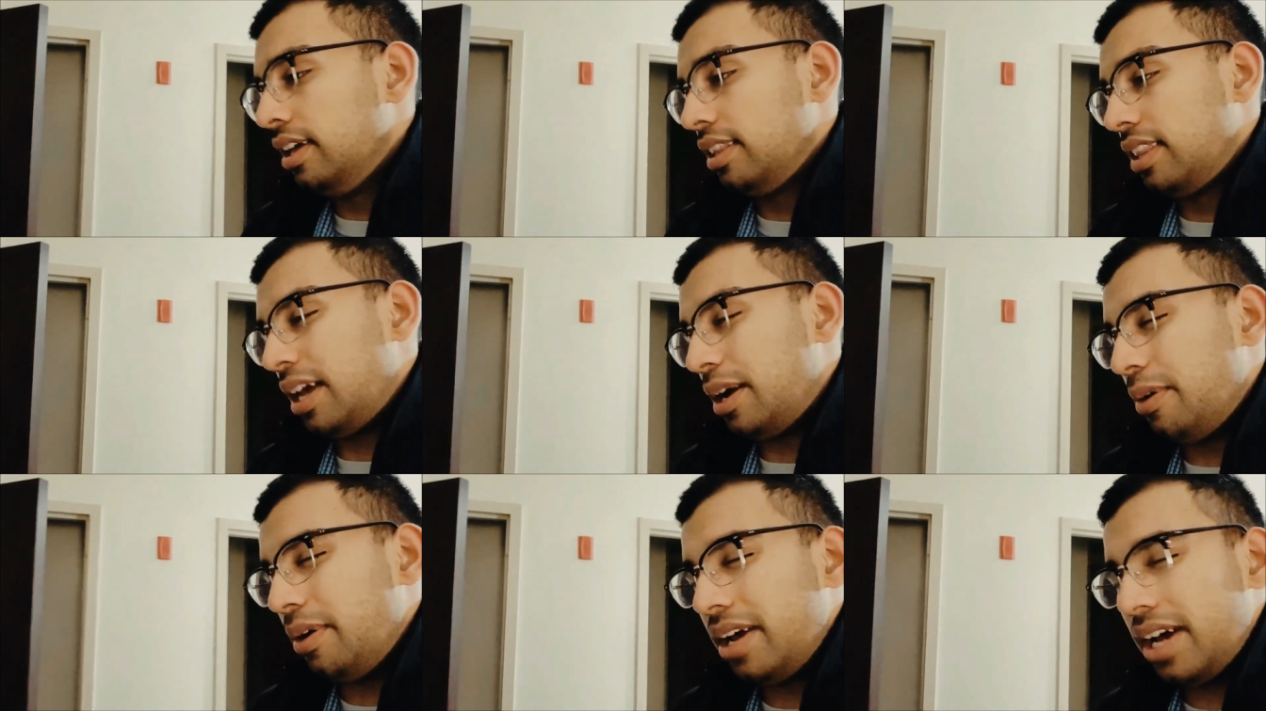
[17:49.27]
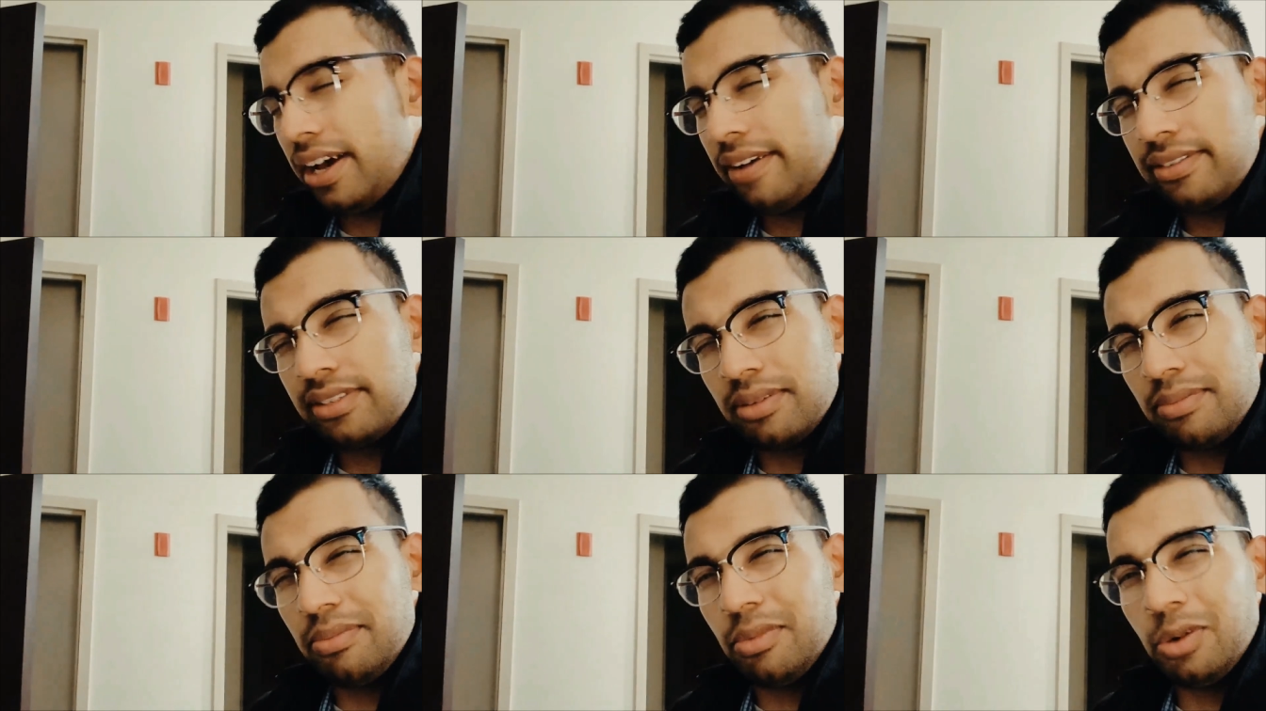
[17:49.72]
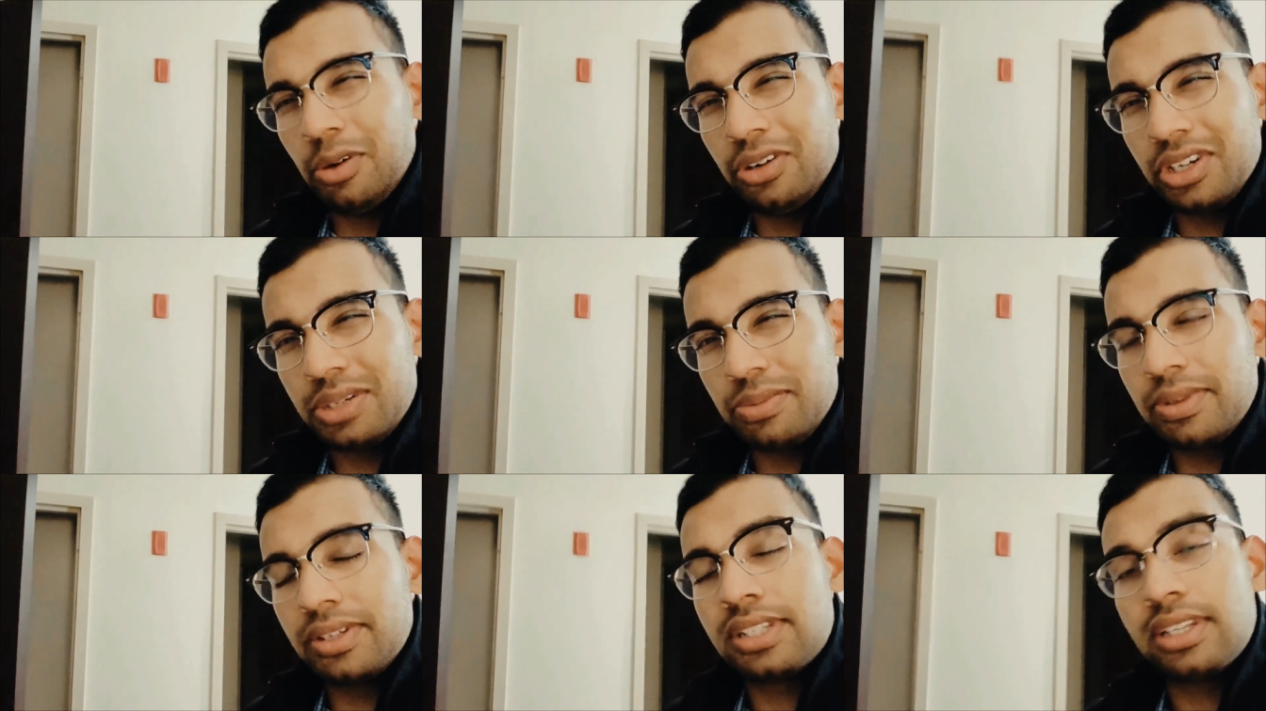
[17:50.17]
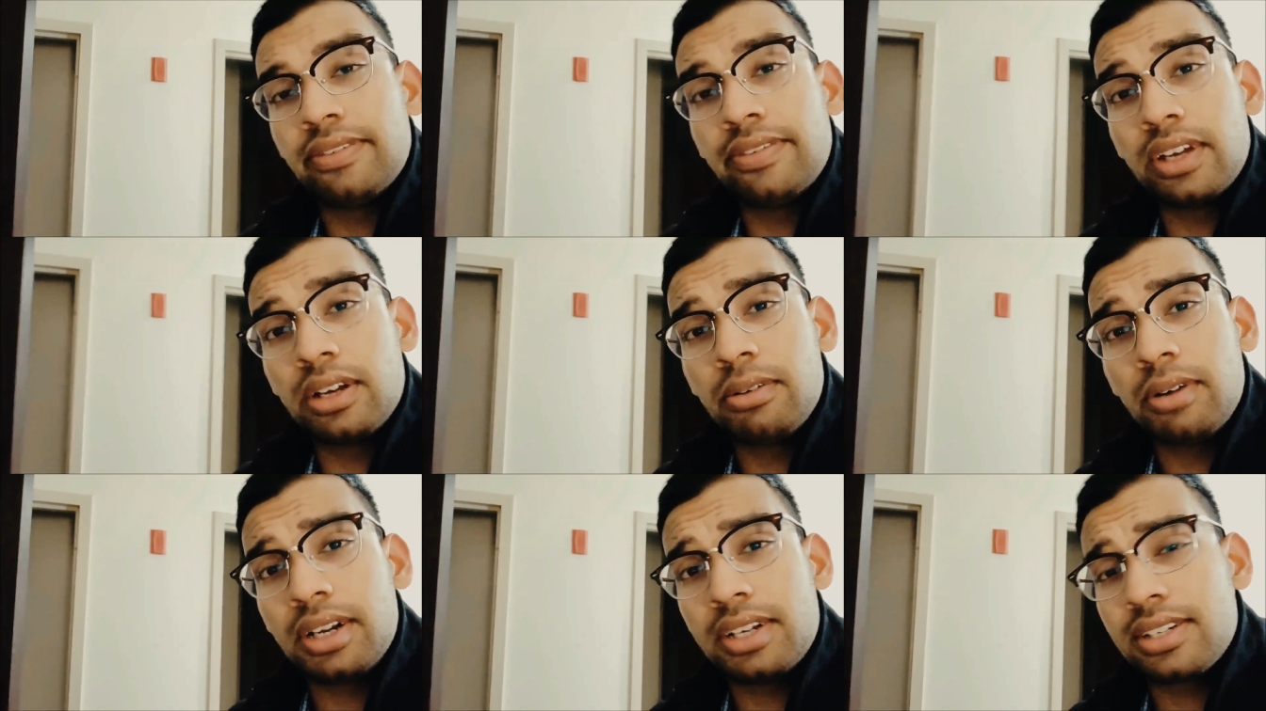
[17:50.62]
That way, I have some more
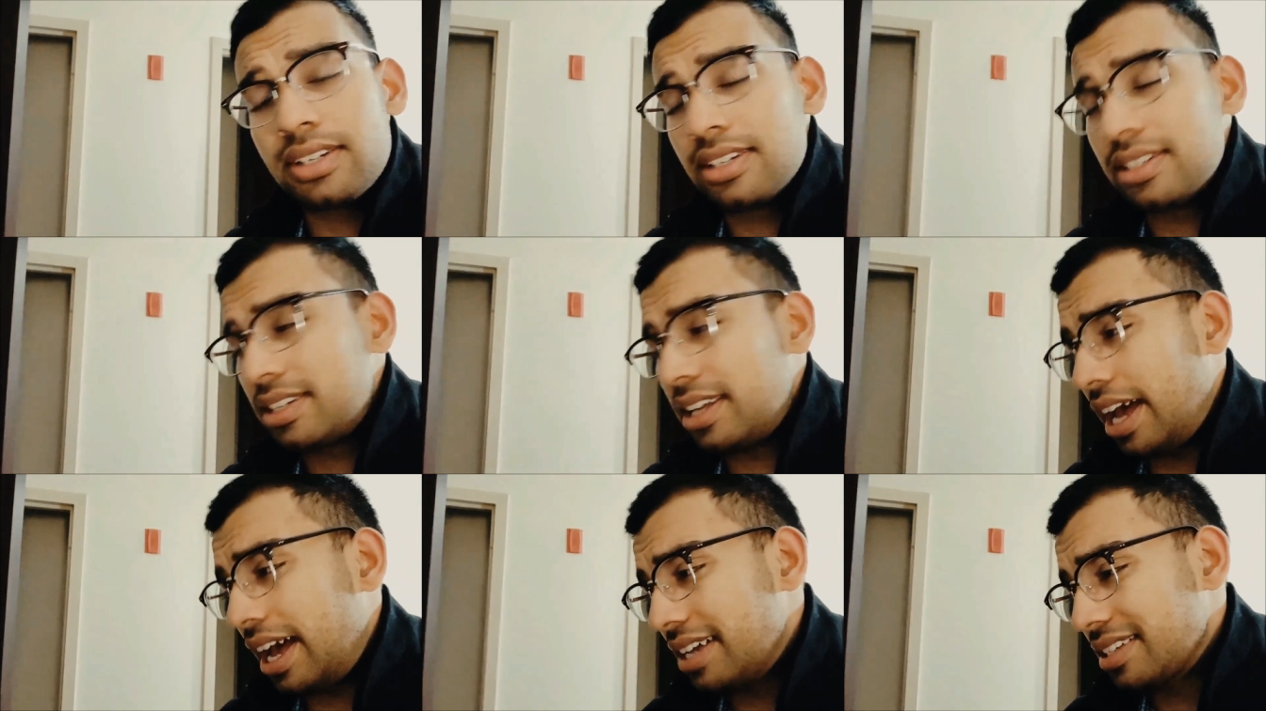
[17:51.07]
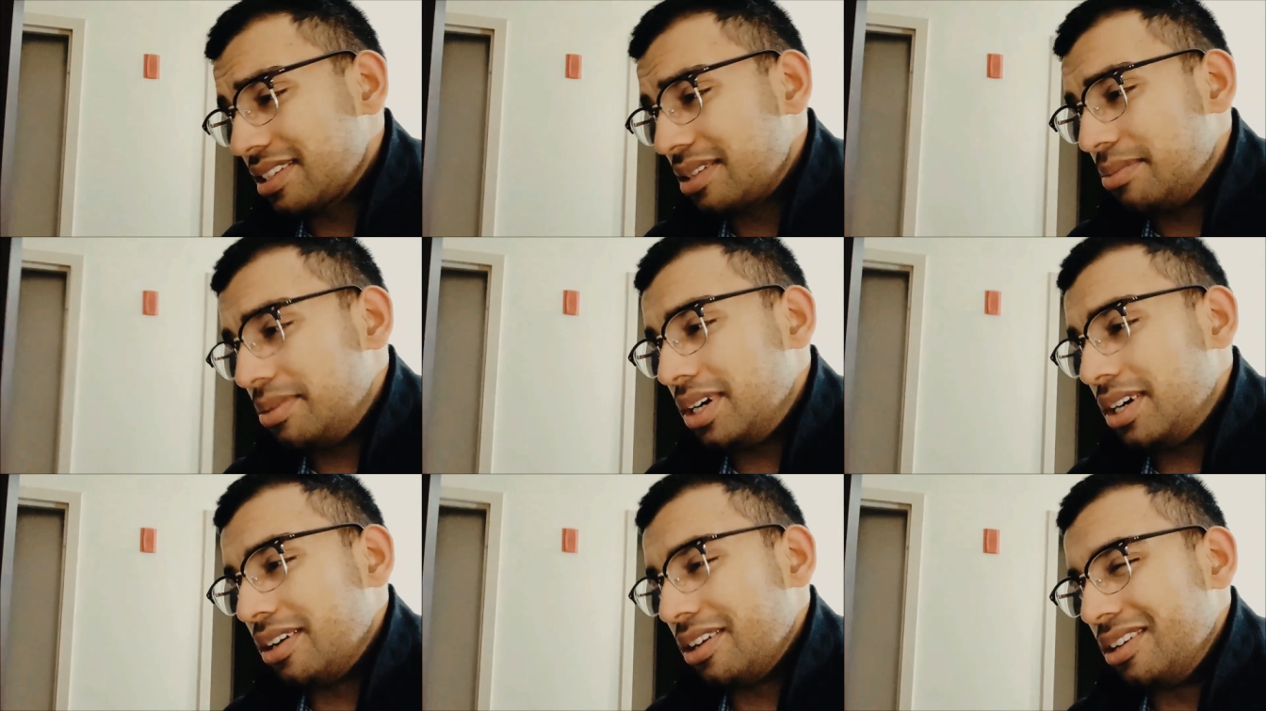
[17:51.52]
specific questions to ask about.